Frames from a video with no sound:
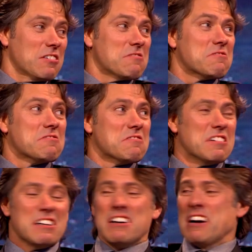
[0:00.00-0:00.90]
goes,
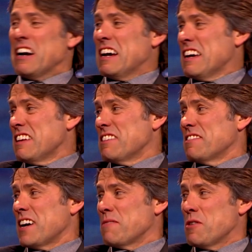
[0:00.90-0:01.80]
in the
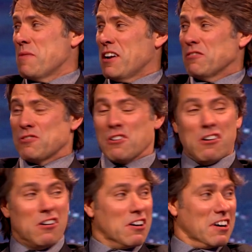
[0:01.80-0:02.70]
time you went on
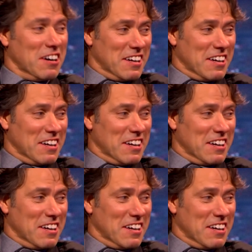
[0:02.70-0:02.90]
tour.